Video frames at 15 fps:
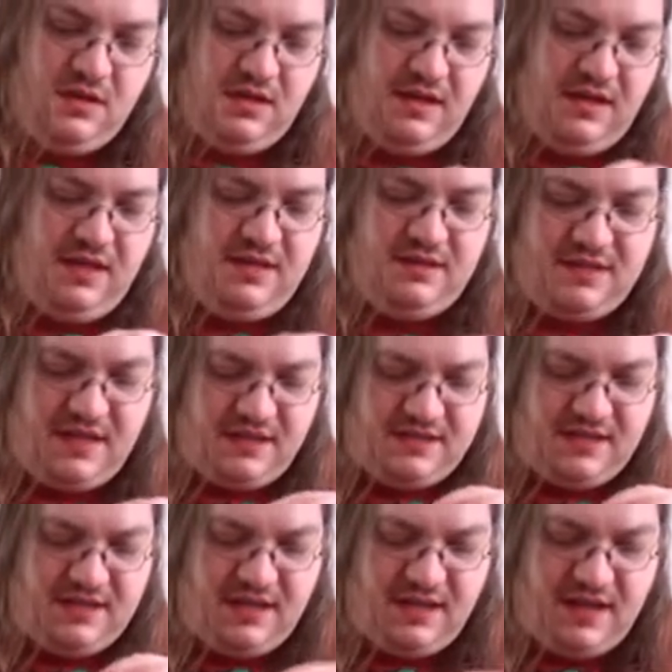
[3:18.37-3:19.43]
Ears
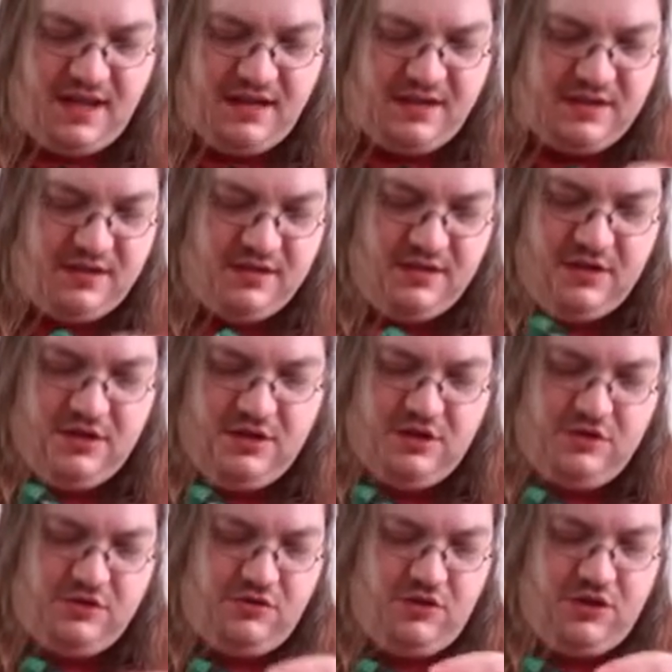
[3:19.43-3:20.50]
articulate.
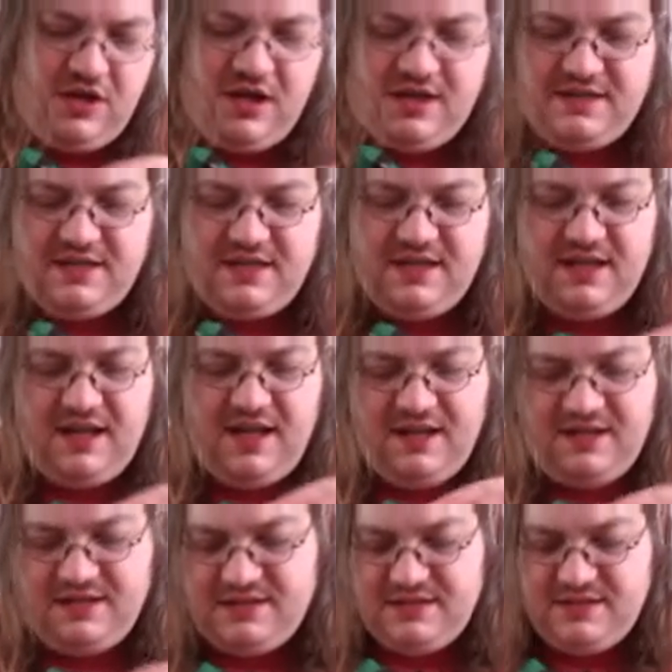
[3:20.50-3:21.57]
Trunk
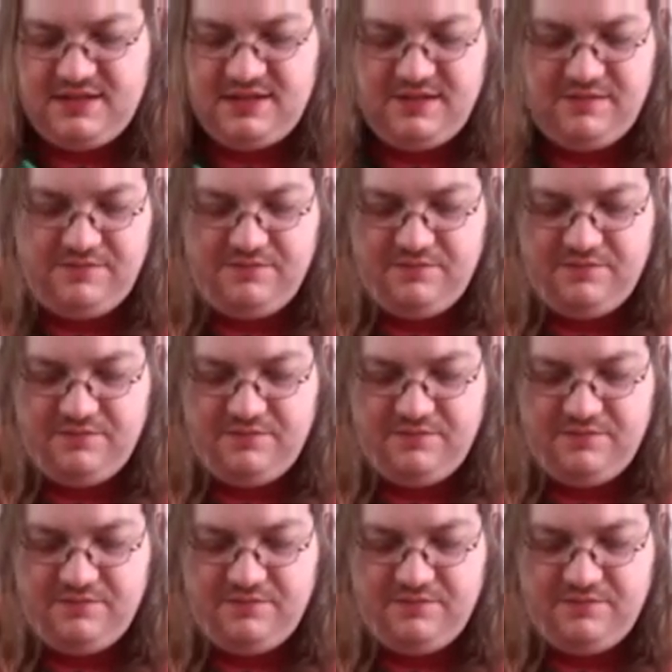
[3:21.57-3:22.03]
articulates.